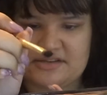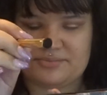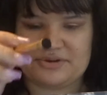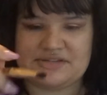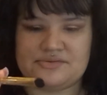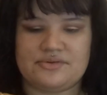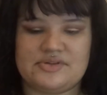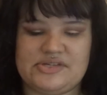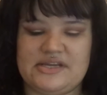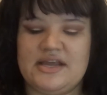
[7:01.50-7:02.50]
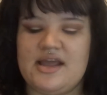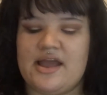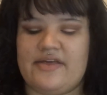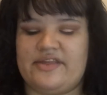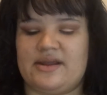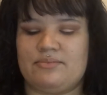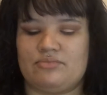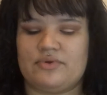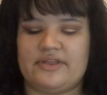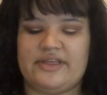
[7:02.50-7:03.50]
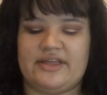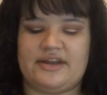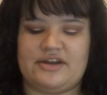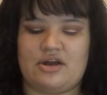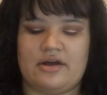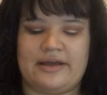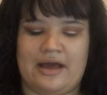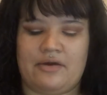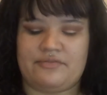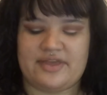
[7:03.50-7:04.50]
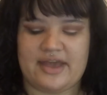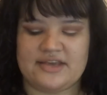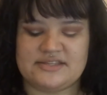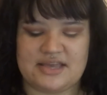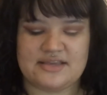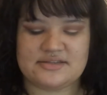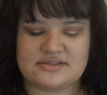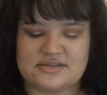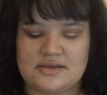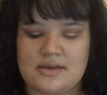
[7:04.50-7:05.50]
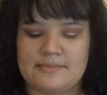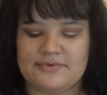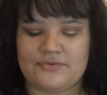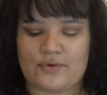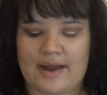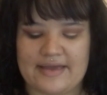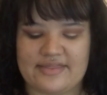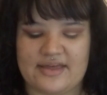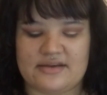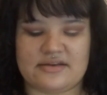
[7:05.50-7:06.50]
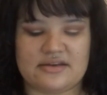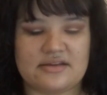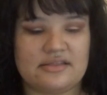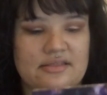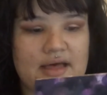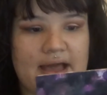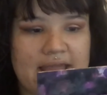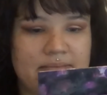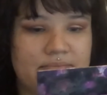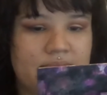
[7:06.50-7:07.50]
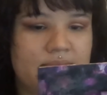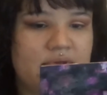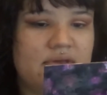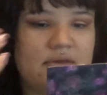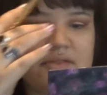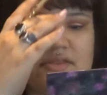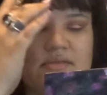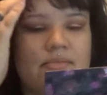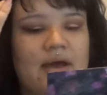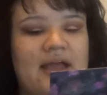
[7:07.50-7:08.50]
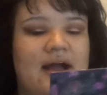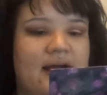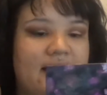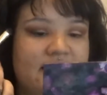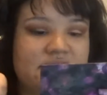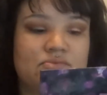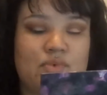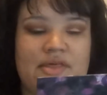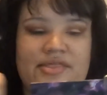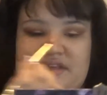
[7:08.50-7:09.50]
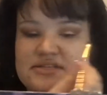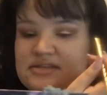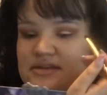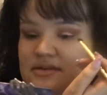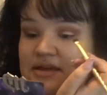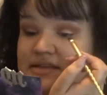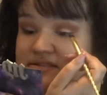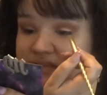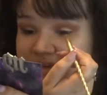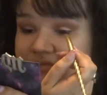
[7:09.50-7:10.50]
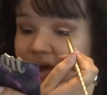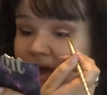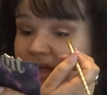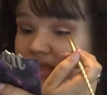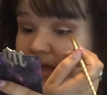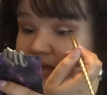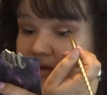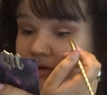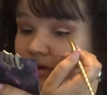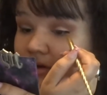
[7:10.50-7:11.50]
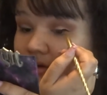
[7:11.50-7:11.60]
the bristles, and then I'm really going to knock out the excess before I then line my eyes with this instead of eyeliner.